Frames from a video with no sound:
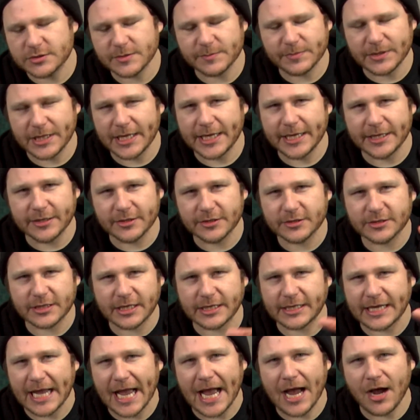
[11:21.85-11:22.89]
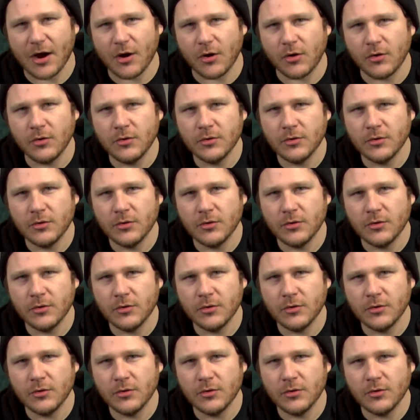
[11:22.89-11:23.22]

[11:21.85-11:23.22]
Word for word: a plant or cacao.